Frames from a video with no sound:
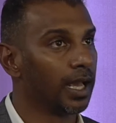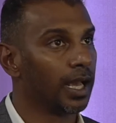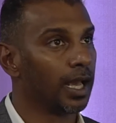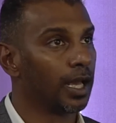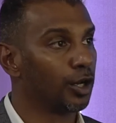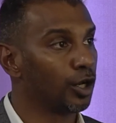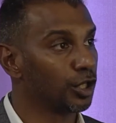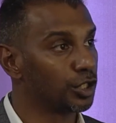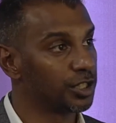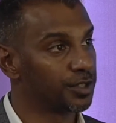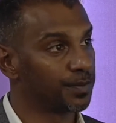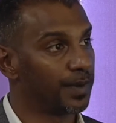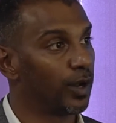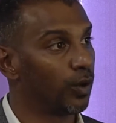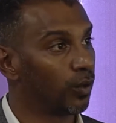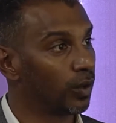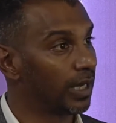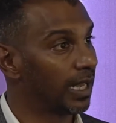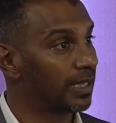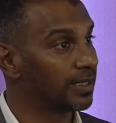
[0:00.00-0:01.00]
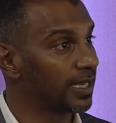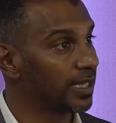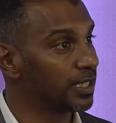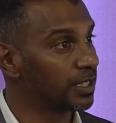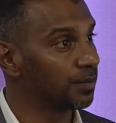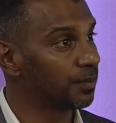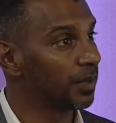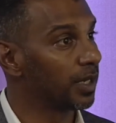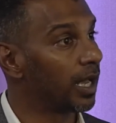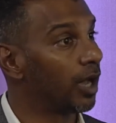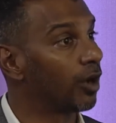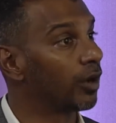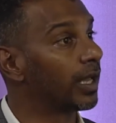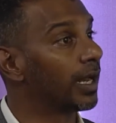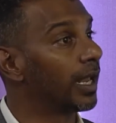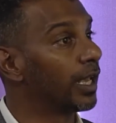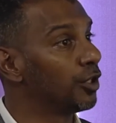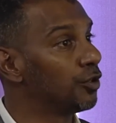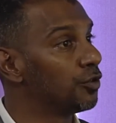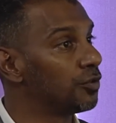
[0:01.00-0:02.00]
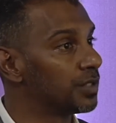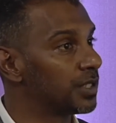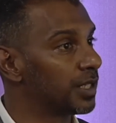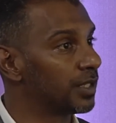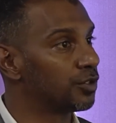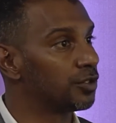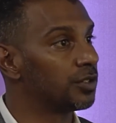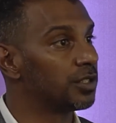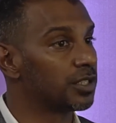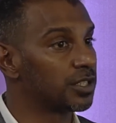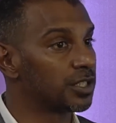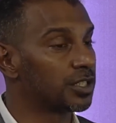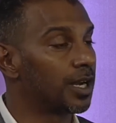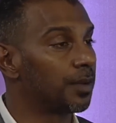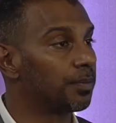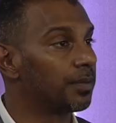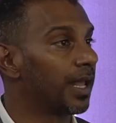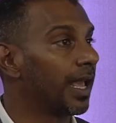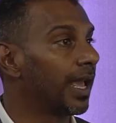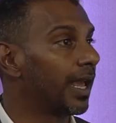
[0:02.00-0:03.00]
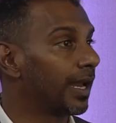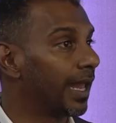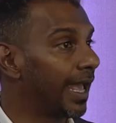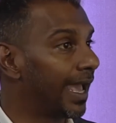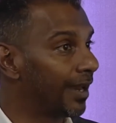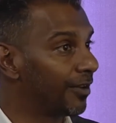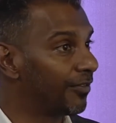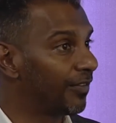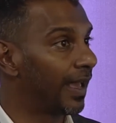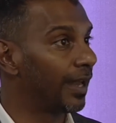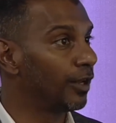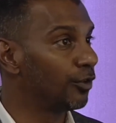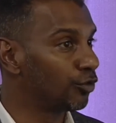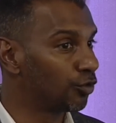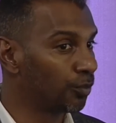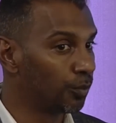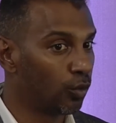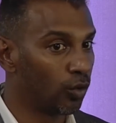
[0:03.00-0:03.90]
not just my organization, but how can I use it to disrupt and add value to more